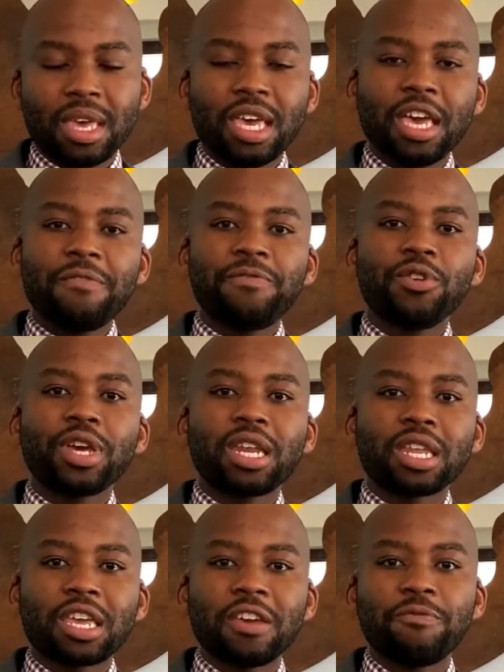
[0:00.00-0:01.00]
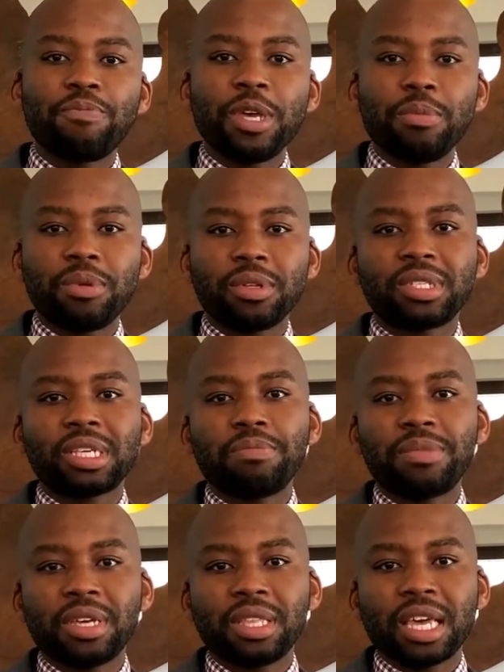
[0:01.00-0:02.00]
If you can give people
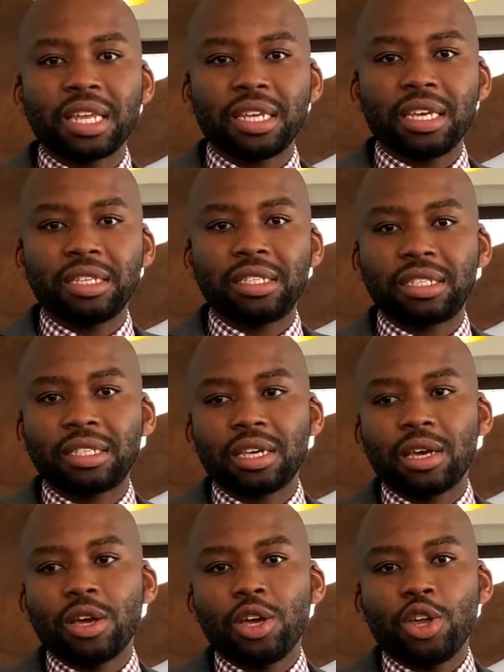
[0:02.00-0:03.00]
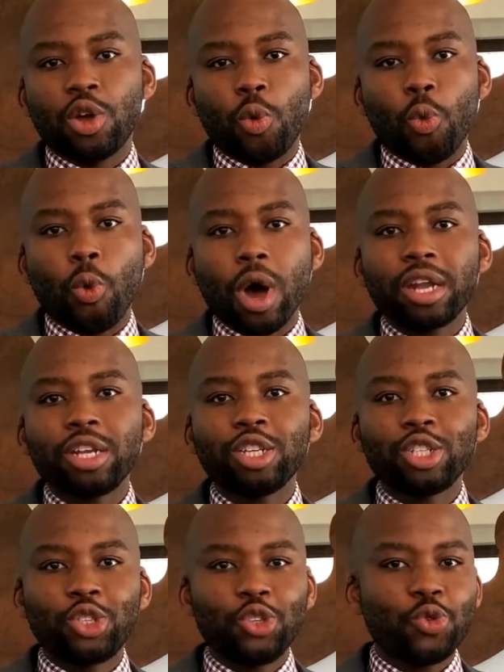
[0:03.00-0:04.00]
something that is 1,
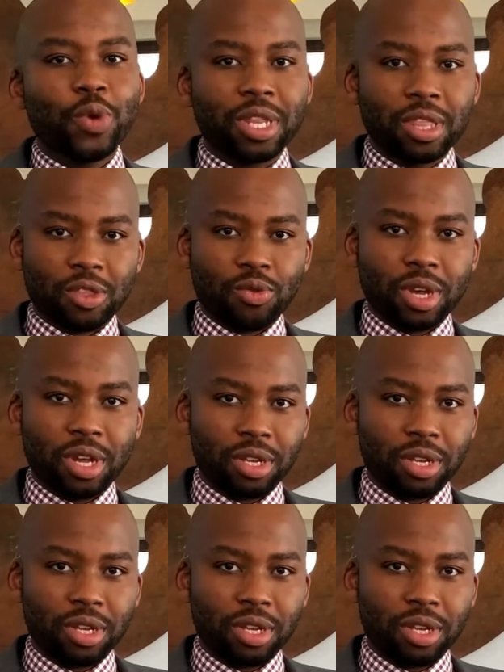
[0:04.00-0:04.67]
2, and 3.